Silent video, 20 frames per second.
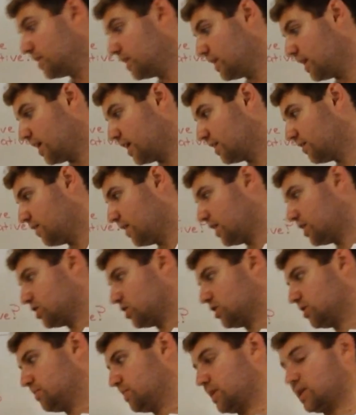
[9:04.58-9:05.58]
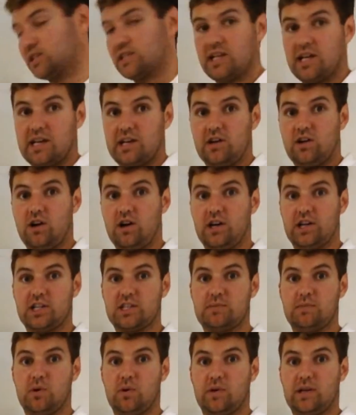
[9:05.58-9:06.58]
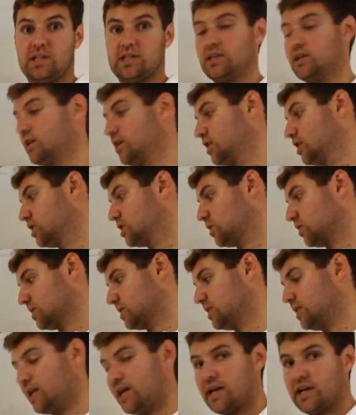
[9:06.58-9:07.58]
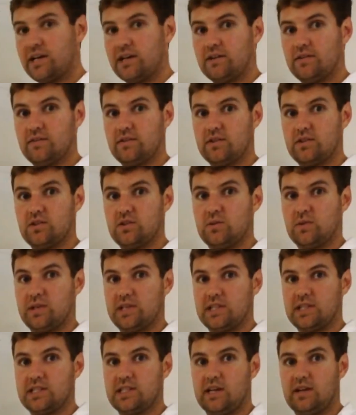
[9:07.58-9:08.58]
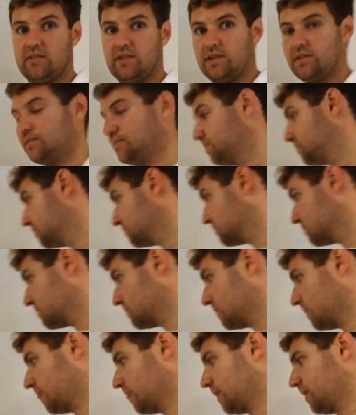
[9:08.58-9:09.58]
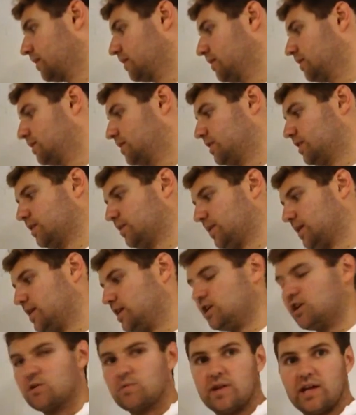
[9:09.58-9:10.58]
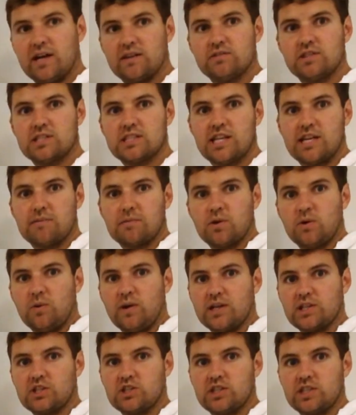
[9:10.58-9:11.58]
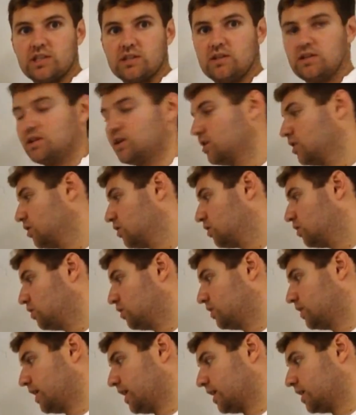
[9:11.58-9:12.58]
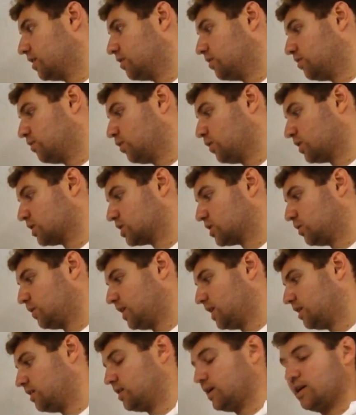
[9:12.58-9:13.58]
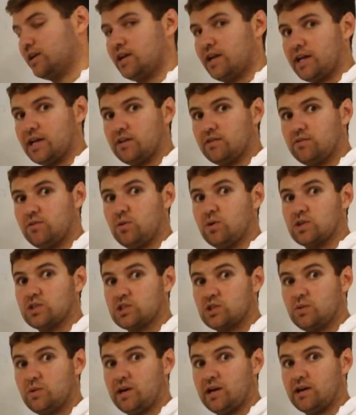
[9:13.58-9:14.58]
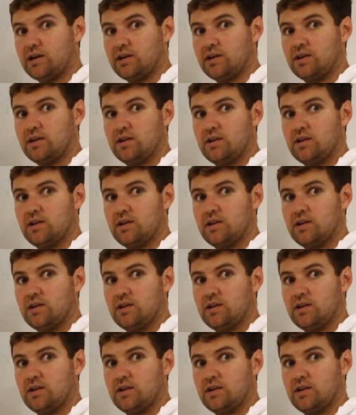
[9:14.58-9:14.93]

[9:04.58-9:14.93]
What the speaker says: to be a negative answer because it had an odd exponent. So it's negative 27. Now here we have the same question. Negative 4 squared and negative 4 squared.